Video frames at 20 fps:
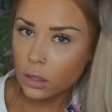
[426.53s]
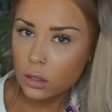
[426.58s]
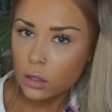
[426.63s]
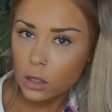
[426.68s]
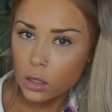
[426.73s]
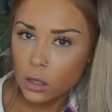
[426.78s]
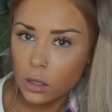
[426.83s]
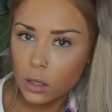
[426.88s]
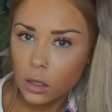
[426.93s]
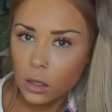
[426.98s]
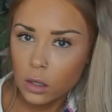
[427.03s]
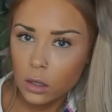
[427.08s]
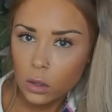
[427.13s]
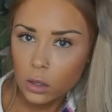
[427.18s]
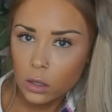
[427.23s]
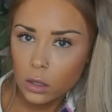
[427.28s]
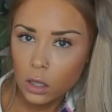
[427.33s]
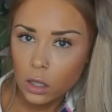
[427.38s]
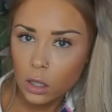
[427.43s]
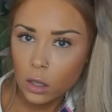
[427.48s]
Easter,
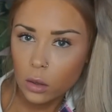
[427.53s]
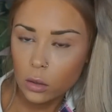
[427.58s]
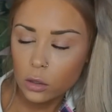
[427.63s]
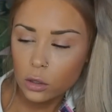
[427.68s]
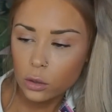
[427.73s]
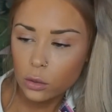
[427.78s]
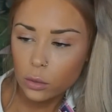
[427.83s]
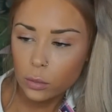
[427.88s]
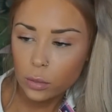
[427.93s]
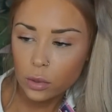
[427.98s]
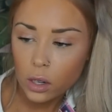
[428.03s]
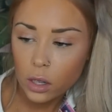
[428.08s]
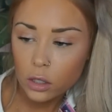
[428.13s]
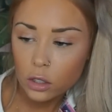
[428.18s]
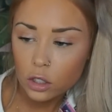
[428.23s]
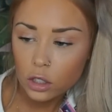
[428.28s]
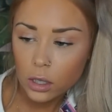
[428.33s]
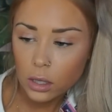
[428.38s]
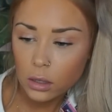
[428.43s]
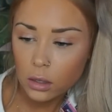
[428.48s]
we're gonna go to
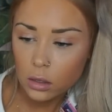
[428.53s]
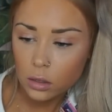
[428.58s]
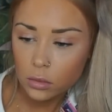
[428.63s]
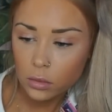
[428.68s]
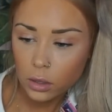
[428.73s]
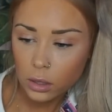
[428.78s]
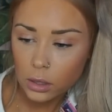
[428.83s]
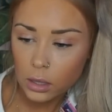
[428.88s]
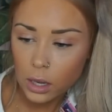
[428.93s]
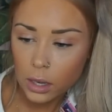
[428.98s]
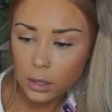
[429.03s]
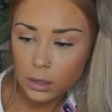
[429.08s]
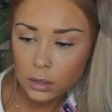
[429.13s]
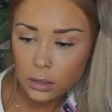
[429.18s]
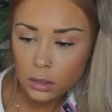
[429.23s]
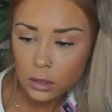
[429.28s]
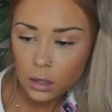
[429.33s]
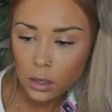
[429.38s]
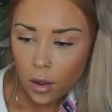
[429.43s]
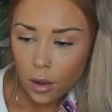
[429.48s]
brunch at this really
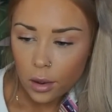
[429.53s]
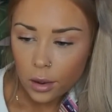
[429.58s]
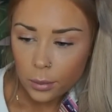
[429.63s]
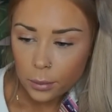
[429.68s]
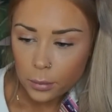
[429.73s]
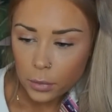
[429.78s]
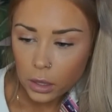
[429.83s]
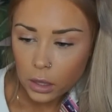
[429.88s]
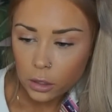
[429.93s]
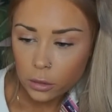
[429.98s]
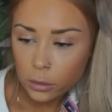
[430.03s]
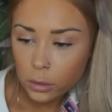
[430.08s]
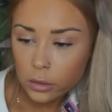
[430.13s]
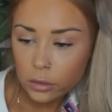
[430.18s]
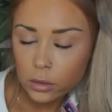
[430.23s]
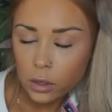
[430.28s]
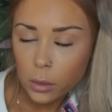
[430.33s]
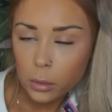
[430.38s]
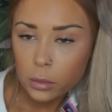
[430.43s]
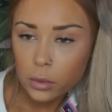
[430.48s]
nice like
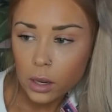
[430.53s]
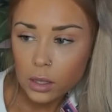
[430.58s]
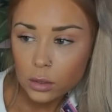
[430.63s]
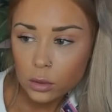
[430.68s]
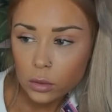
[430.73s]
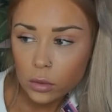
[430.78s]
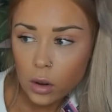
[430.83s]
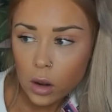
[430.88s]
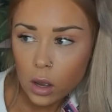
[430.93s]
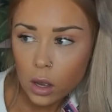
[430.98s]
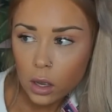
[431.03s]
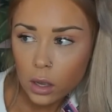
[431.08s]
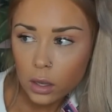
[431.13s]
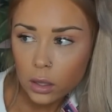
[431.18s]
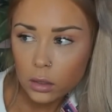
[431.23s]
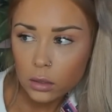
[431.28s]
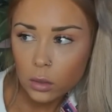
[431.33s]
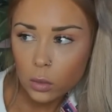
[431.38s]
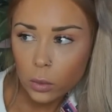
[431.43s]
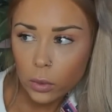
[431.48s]
rooftop
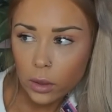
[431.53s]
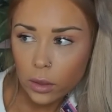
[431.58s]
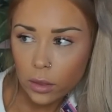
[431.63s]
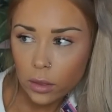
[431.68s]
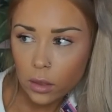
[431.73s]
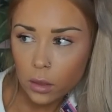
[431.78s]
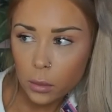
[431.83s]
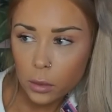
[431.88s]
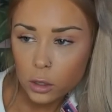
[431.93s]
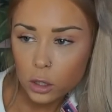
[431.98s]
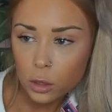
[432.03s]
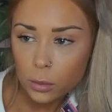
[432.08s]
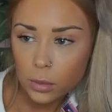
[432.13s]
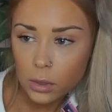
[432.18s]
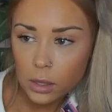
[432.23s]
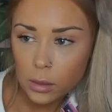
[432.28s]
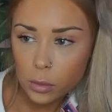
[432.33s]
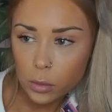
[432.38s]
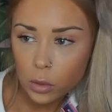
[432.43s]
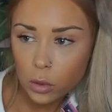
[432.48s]
restaurant with a bunch of
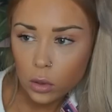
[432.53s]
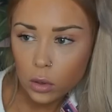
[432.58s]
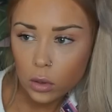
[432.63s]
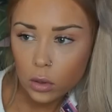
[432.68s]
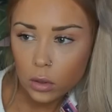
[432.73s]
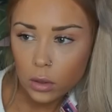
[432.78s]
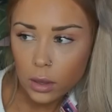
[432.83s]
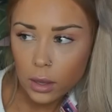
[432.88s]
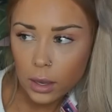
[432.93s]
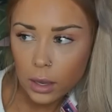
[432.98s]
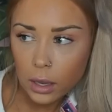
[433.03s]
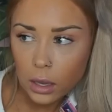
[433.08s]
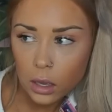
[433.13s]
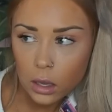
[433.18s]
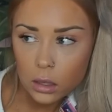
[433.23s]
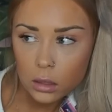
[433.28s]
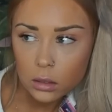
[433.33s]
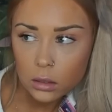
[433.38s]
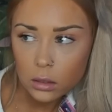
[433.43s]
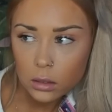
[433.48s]
people,
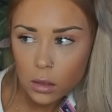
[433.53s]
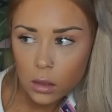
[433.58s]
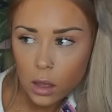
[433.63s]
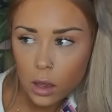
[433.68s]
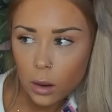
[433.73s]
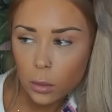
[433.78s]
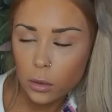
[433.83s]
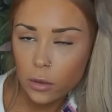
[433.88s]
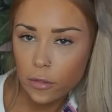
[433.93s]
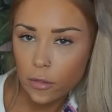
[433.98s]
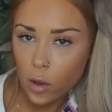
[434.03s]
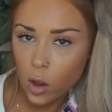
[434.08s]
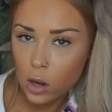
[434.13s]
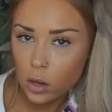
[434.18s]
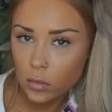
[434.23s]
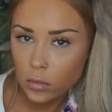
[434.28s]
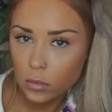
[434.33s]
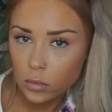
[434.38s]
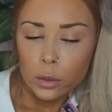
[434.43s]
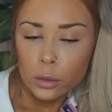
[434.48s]
and that'll be
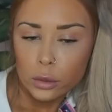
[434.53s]
fun.